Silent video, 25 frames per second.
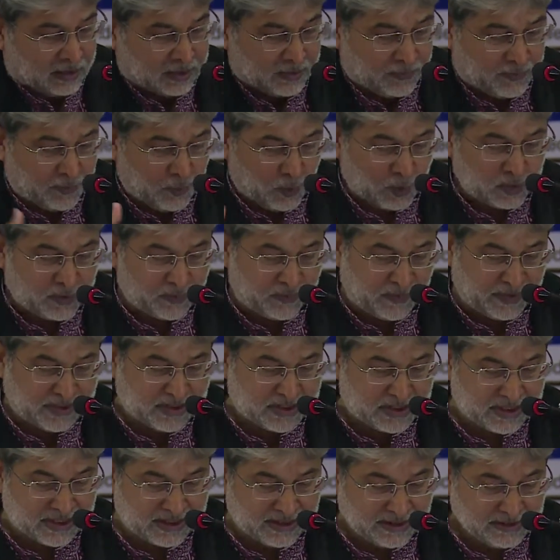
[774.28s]
The fourth
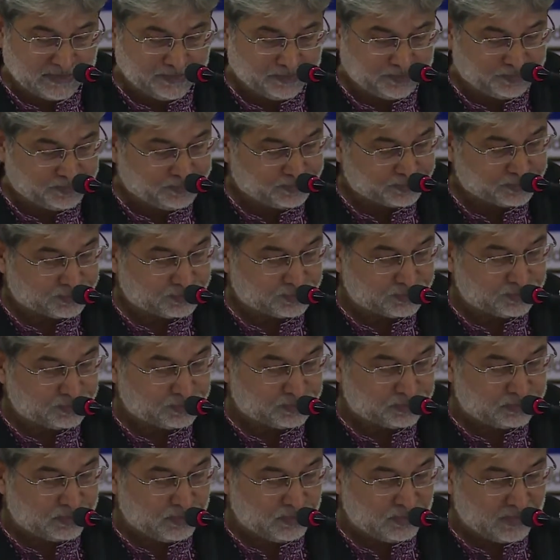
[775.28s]
feature
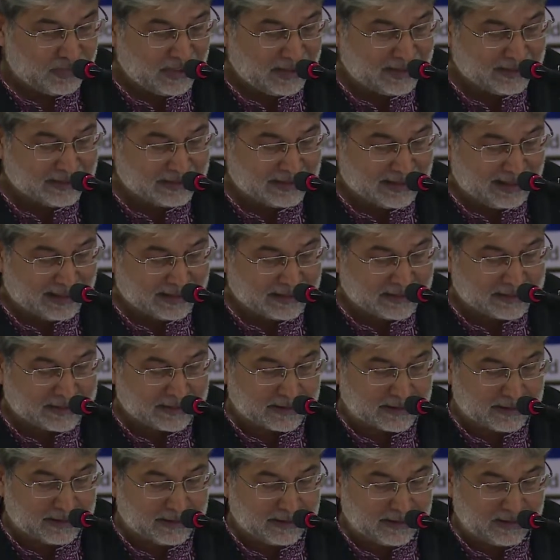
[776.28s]
is
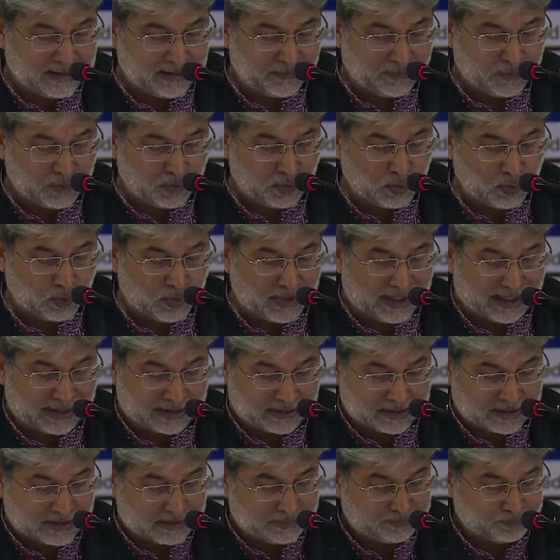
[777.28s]
that if you look
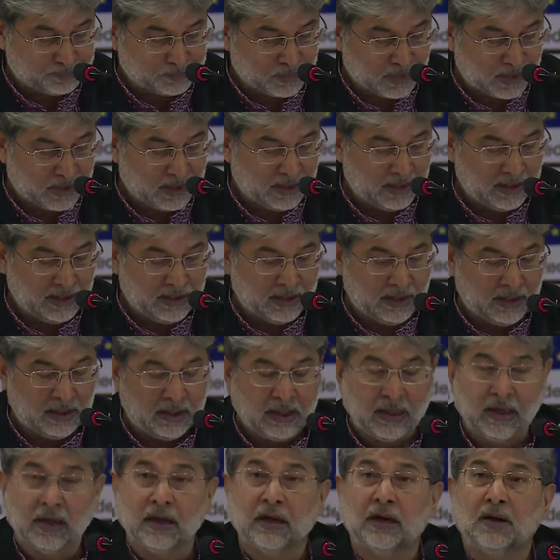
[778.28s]
at
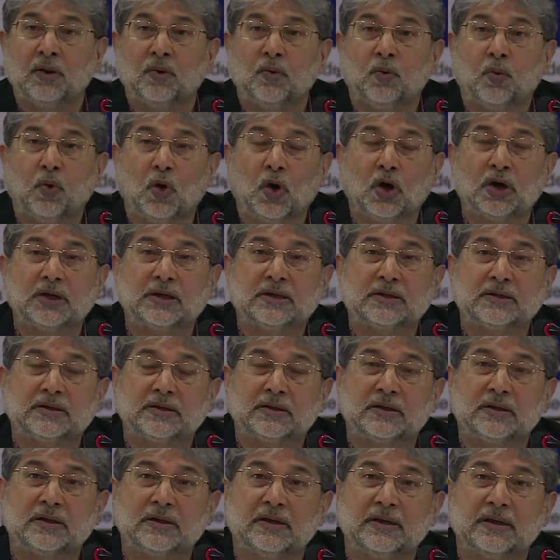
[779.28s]
what
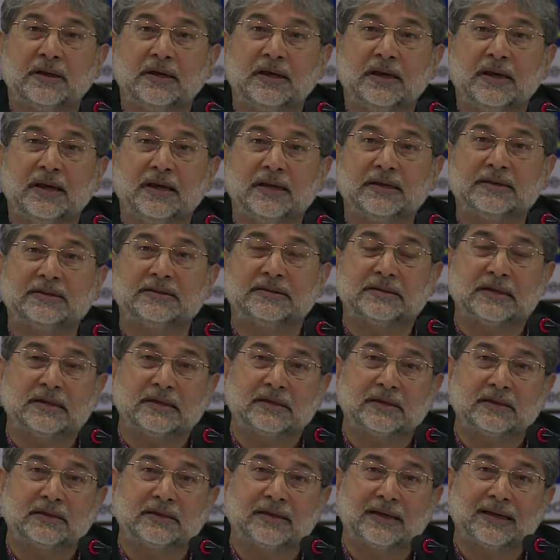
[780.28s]
is
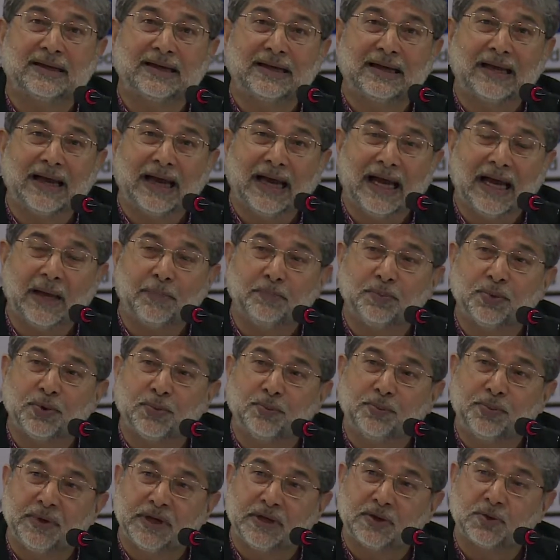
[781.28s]
the
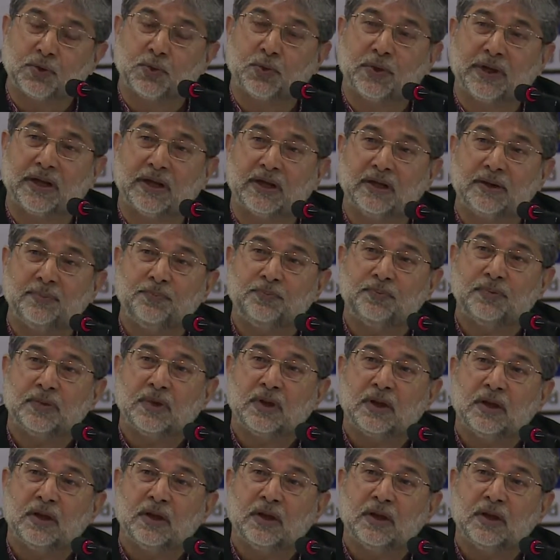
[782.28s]
gap between